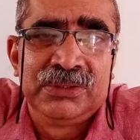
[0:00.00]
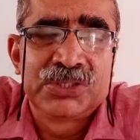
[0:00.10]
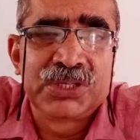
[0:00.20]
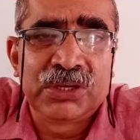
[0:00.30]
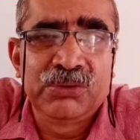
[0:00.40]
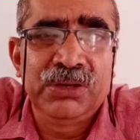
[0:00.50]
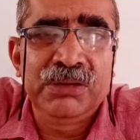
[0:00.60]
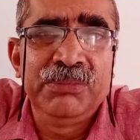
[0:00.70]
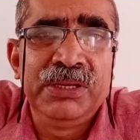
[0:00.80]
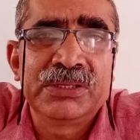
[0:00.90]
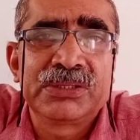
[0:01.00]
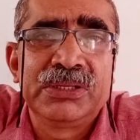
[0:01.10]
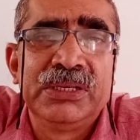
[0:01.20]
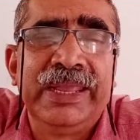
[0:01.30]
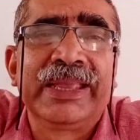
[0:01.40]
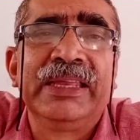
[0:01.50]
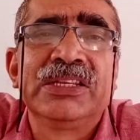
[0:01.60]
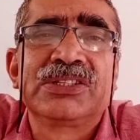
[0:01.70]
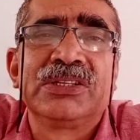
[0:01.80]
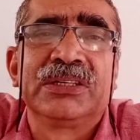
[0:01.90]
Secular means
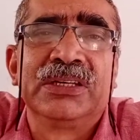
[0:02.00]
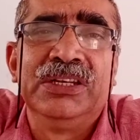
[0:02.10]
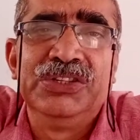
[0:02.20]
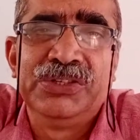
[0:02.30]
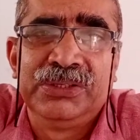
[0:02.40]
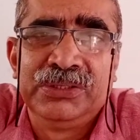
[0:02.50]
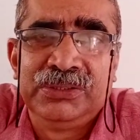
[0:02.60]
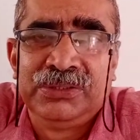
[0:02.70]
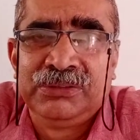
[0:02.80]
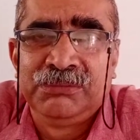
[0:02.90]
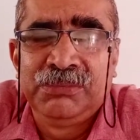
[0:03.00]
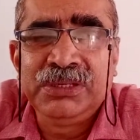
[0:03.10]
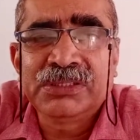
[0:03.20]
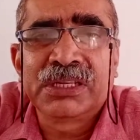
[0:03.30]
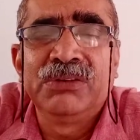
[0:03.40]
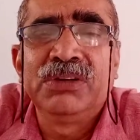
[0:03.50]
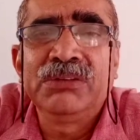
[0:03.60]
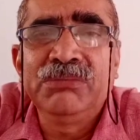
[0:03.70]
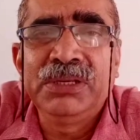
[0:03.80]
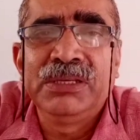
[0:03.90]
against religion. Means
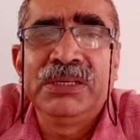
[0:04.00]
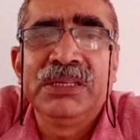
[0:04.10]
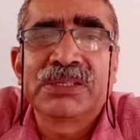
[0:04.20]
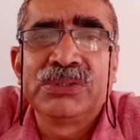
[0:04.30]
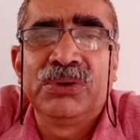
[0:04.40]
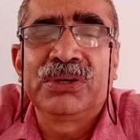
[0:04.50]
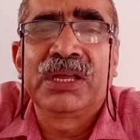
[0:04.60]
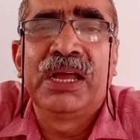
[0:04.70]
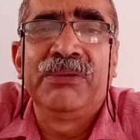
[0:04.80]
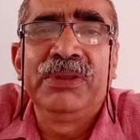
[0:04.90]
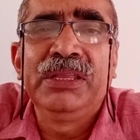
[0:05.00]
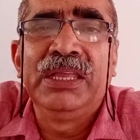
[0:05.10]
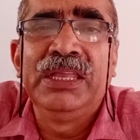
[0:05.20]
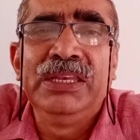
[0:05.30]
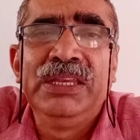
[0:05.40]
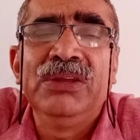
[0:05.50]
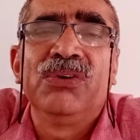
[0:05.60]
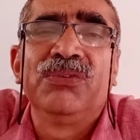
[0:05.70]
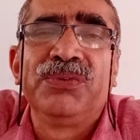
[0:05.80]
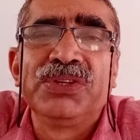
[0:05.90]
government is not having
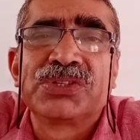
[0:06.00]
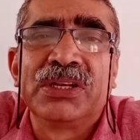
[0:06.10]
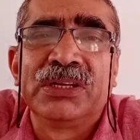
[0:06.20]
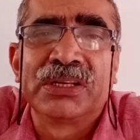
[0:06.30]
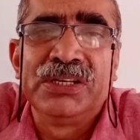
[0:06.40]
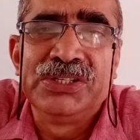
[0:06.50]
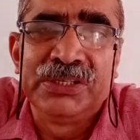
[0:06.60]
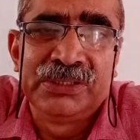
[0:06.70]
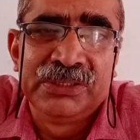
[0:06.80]
any official religion.